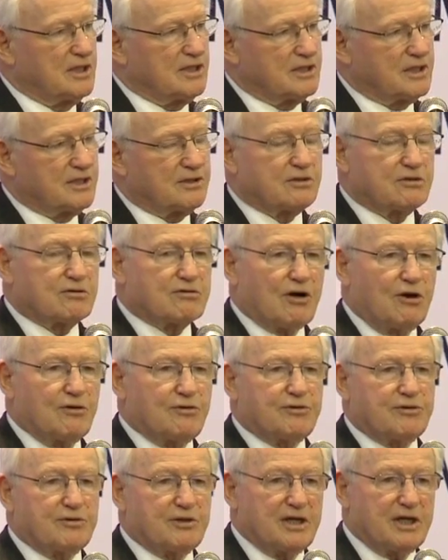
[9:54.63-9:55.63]
that the
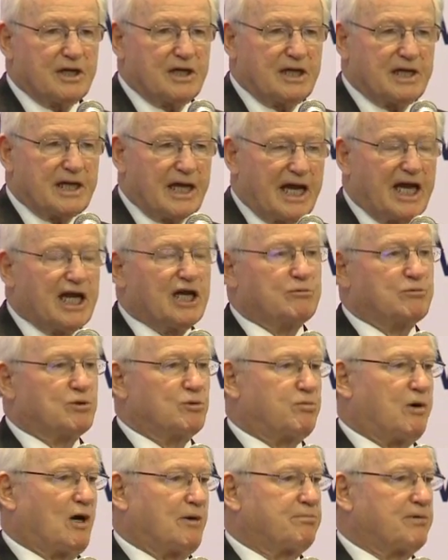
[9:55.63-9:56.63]
growth in animal
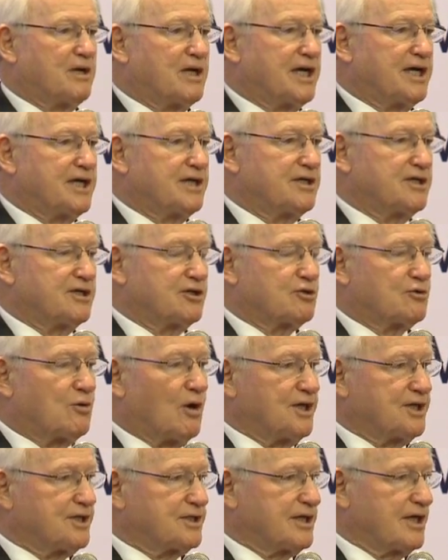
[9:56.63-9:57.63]
population is
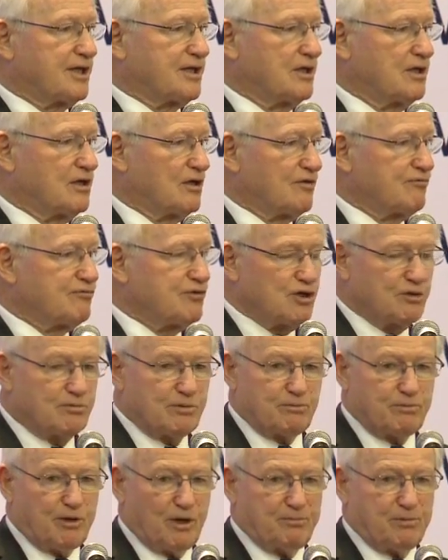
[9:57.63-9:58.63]
twice that of
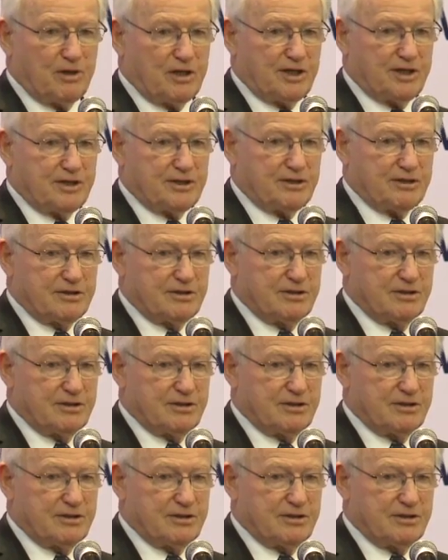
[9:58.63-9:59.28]
human population.